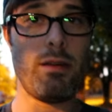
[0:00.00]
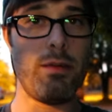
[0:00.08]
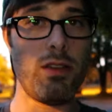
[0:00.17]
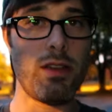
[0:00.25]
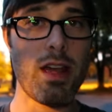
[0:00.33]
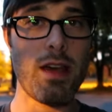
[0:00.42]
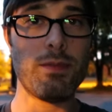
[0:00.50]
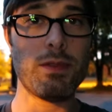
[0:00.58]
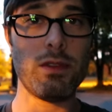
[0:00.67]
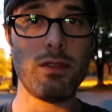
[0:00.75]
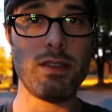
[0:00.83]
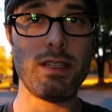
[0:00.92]
You can
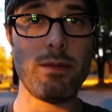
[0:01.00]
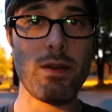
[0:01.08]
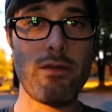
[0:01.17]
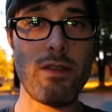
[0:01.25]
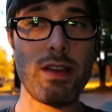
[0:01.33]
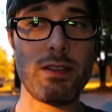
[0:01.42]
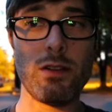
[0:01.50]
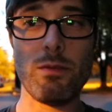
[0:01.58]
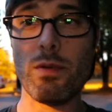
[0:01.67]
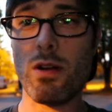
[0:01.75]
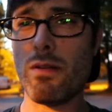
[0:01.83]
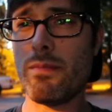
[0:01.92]
absolutely see my face, no
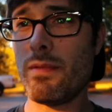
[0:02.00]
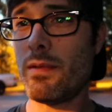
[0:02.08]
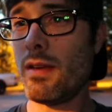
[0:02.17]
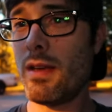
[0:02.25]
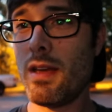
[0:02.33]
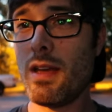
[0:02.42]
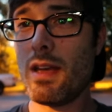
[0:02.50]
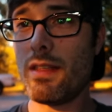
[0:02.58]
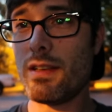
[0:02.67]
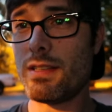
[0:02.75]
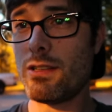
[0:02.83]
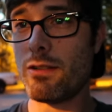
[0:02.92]
problem.
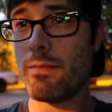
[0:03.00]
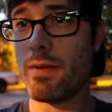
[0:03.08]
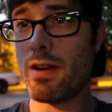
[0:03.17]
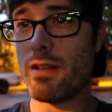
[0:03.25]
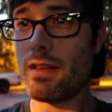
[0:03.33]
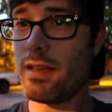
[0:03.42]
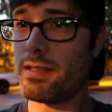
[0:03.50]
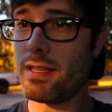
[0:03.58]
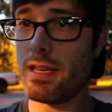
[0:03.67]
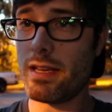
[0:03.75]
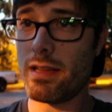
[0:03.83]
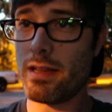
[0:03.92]
And this, you can barely
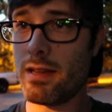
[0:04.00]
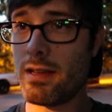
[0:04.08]
see it.